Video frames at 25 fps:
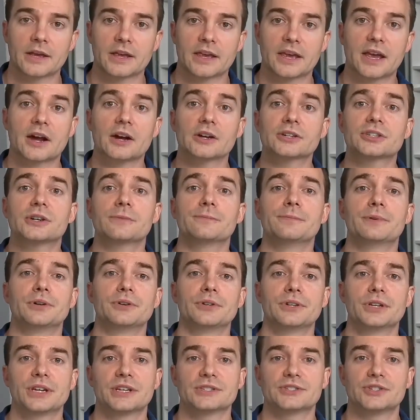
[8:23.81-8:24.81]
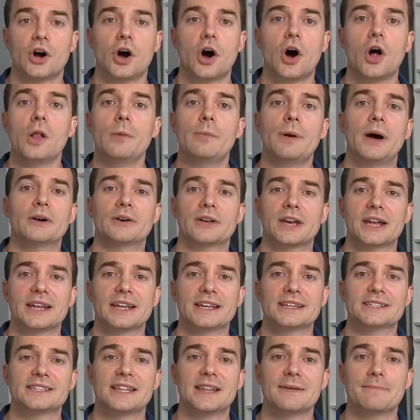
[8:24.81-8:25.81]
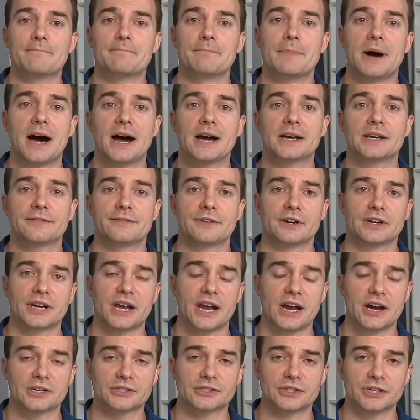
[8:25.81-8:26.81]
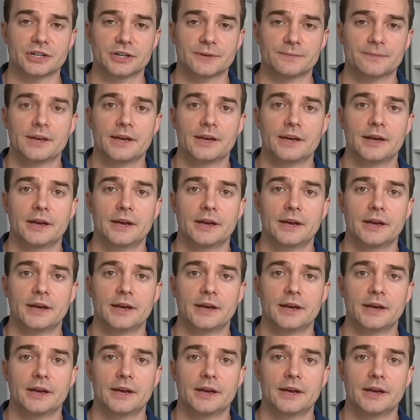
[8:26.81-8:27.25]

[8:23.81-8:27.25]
Character building is all about getting into the mind of your character.